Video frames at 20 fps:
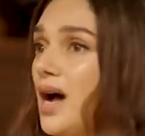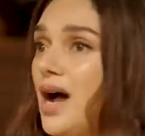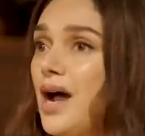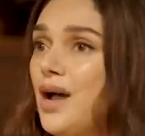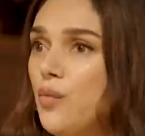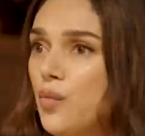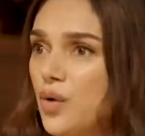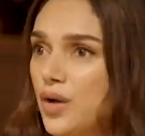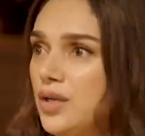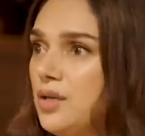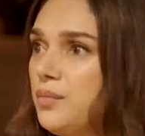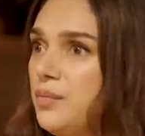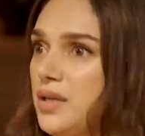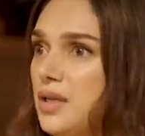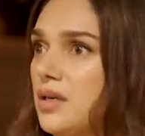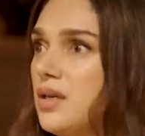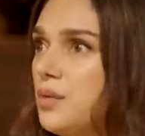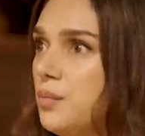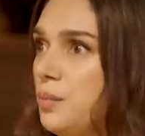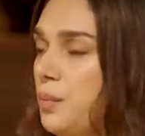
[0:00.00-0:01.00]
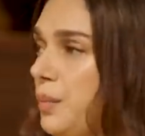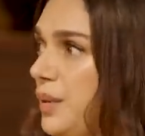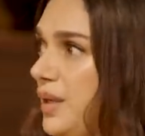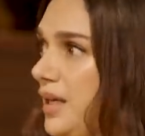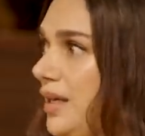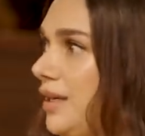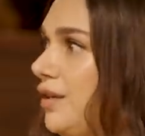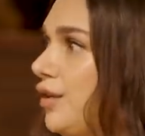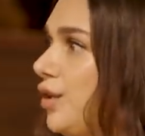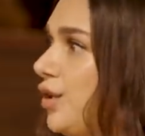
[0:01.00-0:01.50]
I want to be a
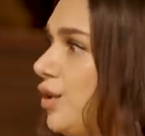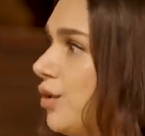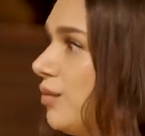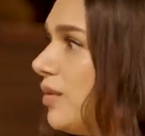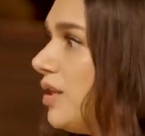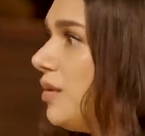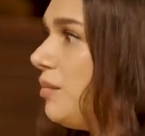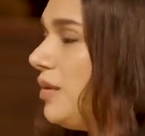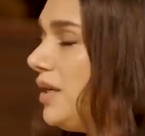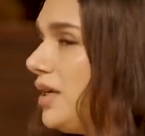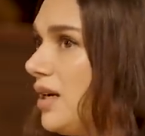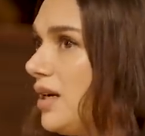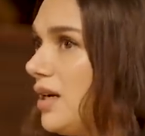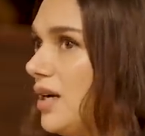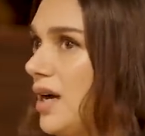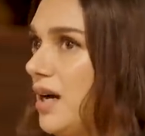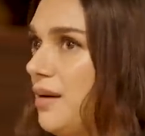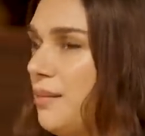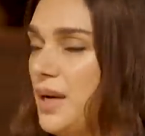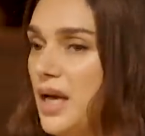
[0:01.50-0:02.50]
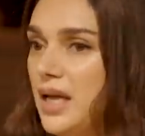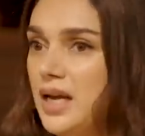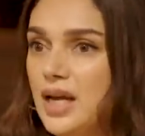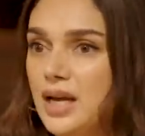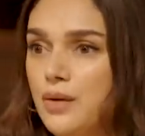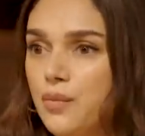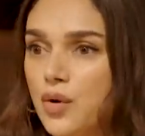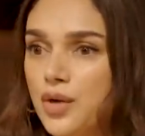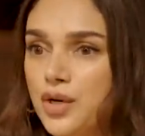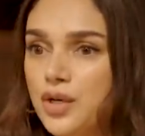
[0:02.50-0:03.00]
complete human being. And
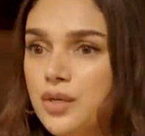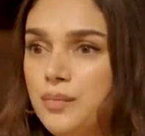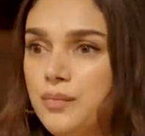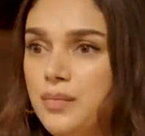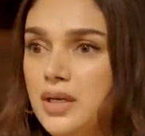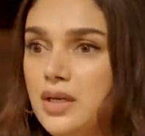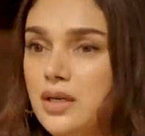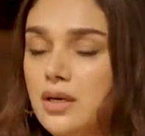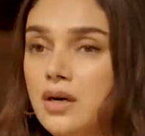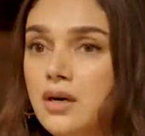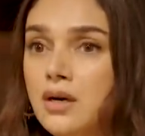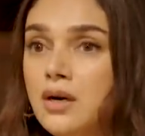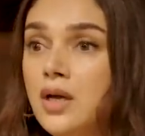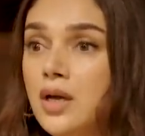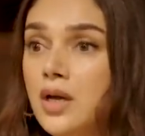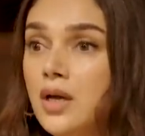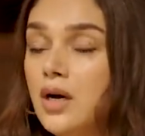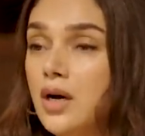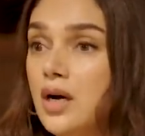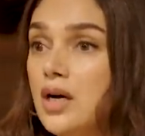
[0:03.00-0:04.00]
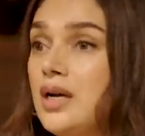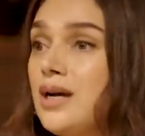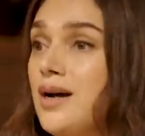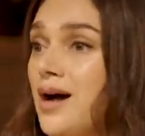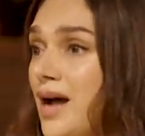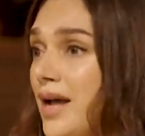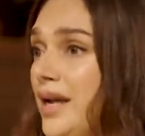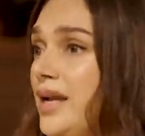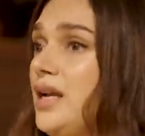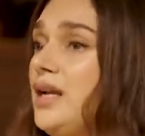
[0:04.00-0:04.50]
I want to be a
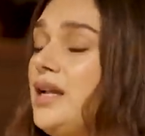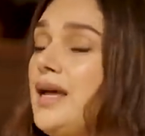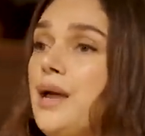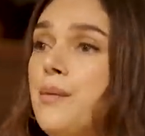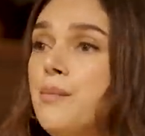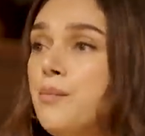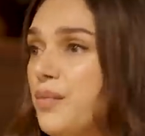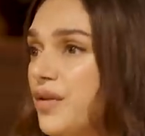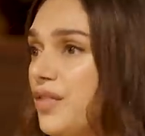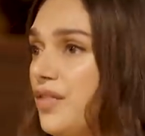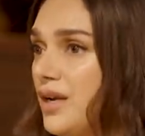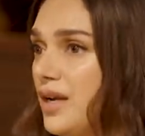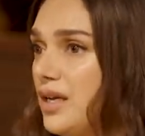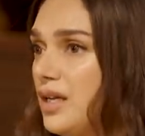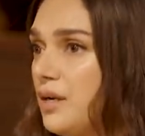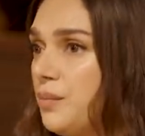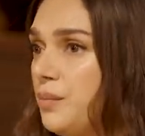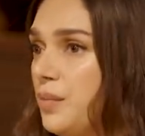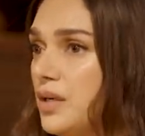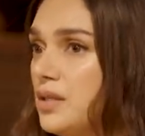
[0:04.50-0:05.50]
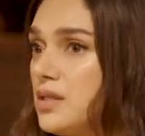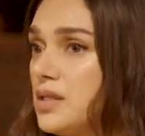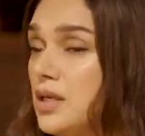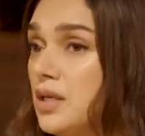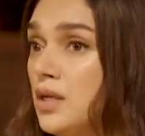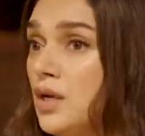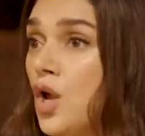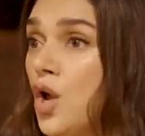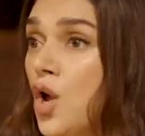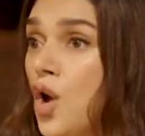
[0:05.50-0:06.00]
kind, empathetic
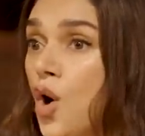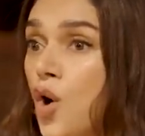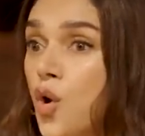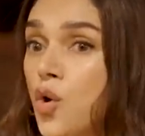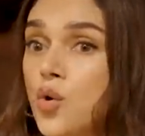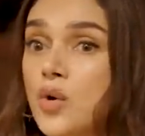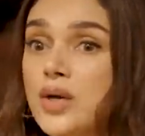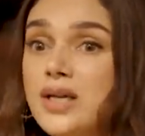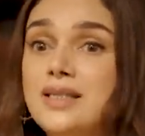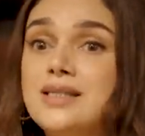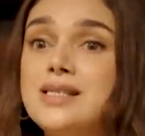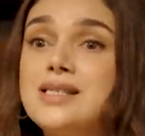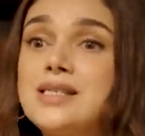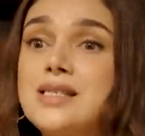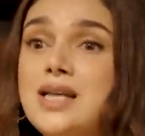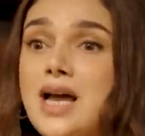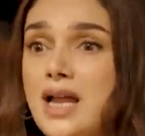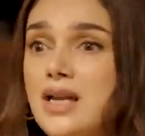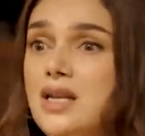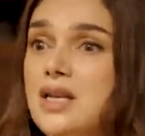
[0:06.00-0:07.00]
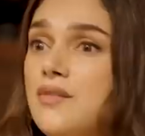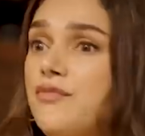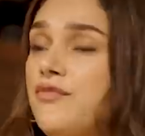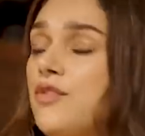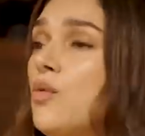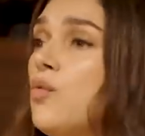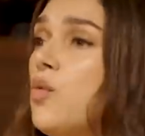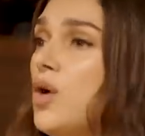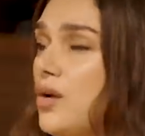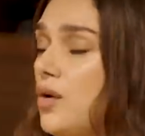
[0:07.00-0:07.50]
person who can stand up
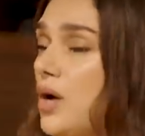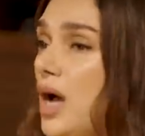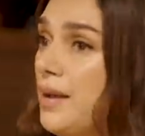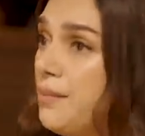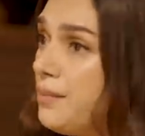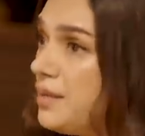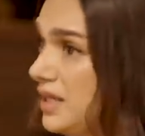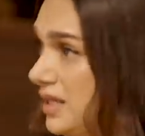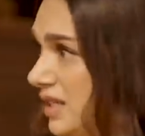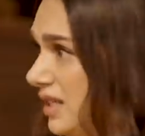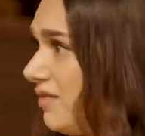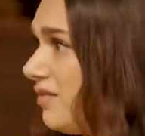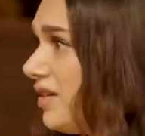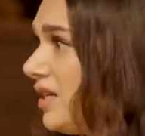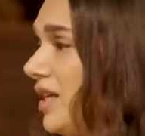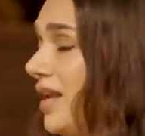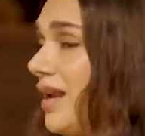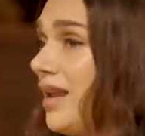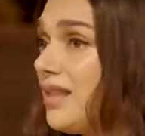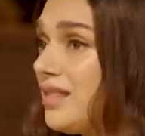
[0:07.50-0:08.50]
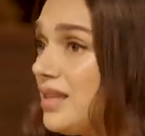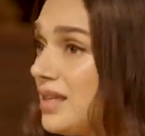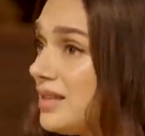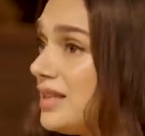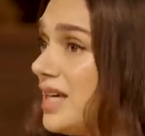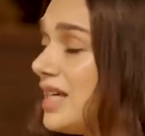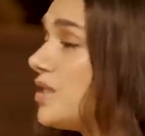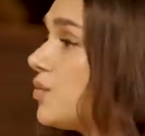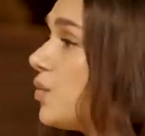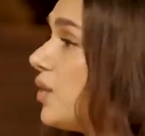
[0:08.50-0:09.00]
for what I believe in. And I
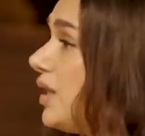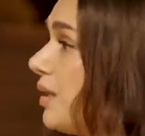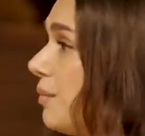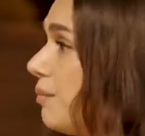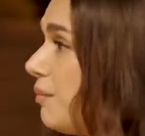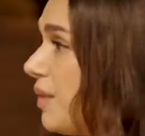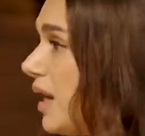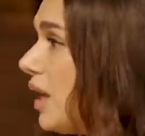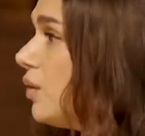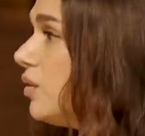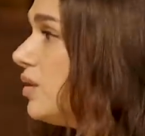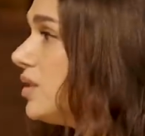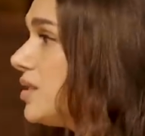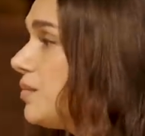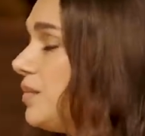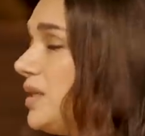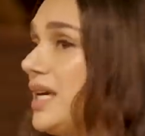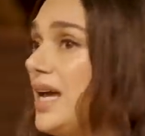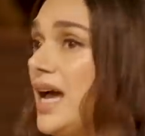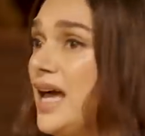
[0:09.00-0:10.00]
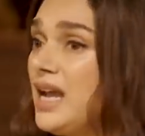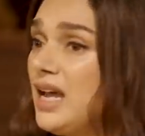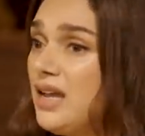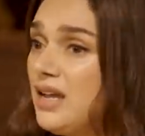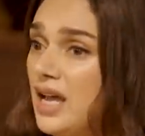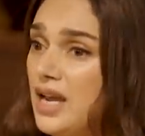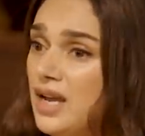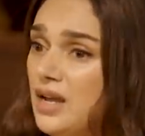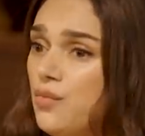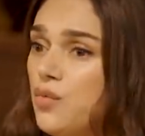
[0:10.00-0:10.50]
think that's what empowers me. And
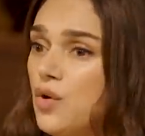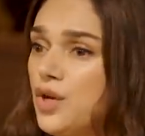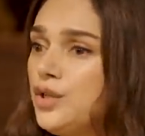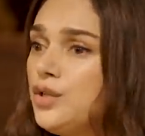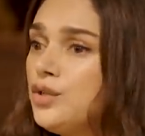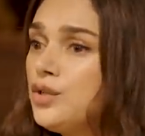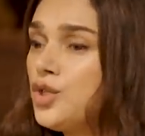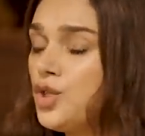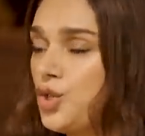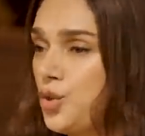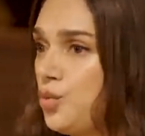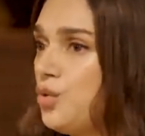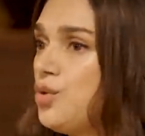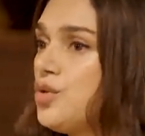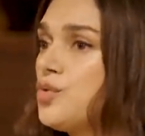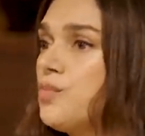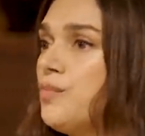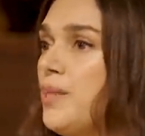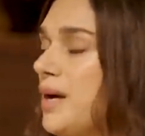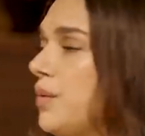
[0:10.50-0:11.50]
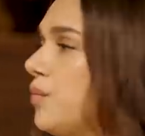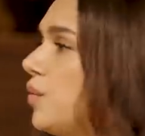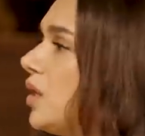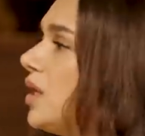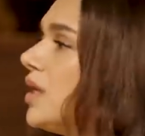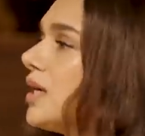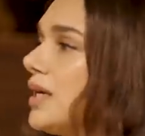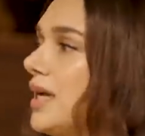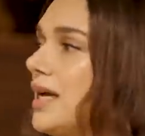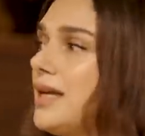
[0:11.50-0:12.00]
I want to choose my
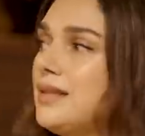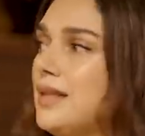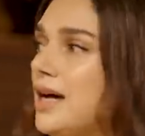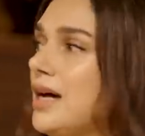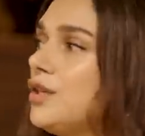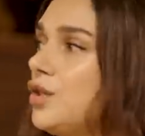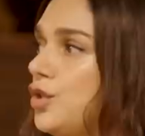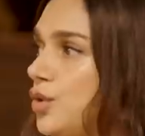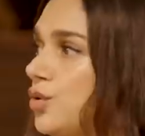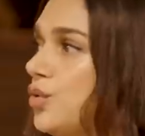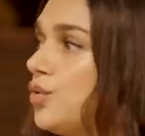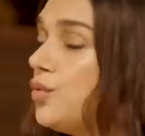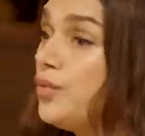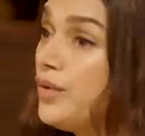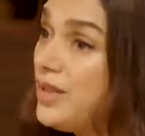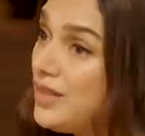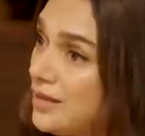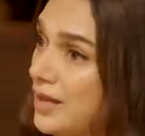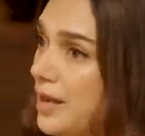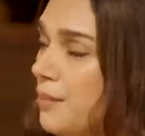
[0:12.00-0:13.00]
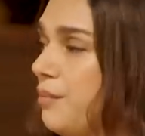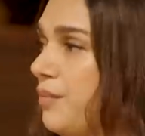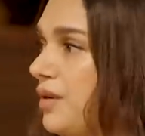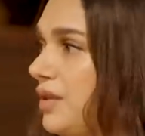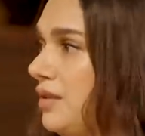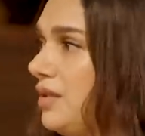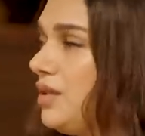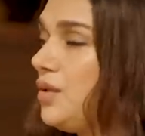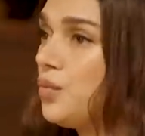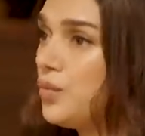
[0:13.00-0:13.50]
work like that too, with
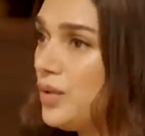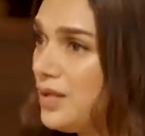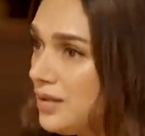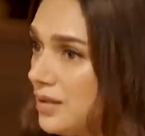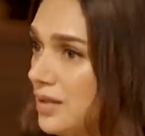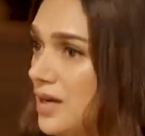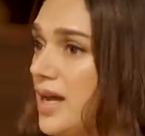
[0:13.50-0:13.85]
empathy, with